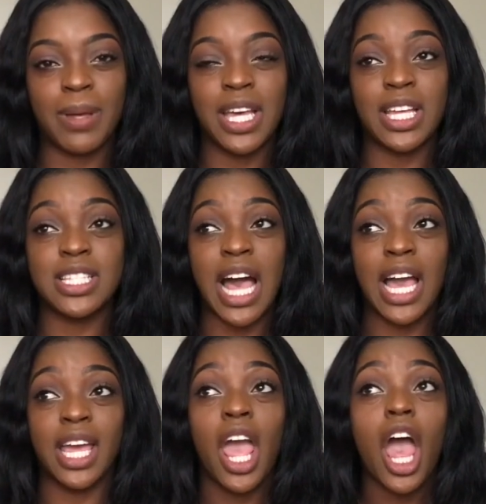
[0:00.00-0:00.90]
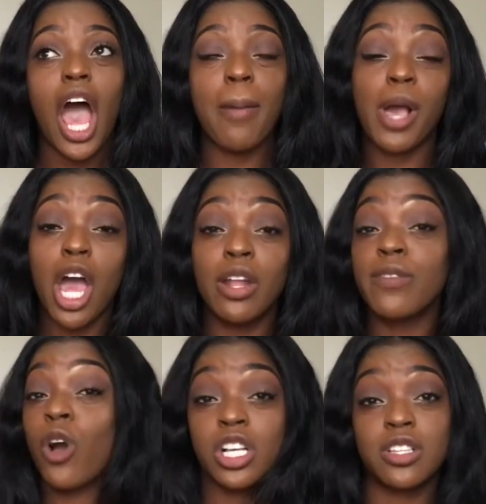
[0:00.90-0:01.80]
because I'm kind
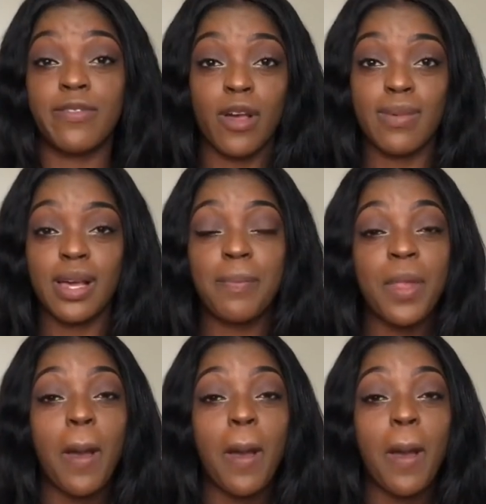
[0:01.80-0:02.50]
of claustrophobic.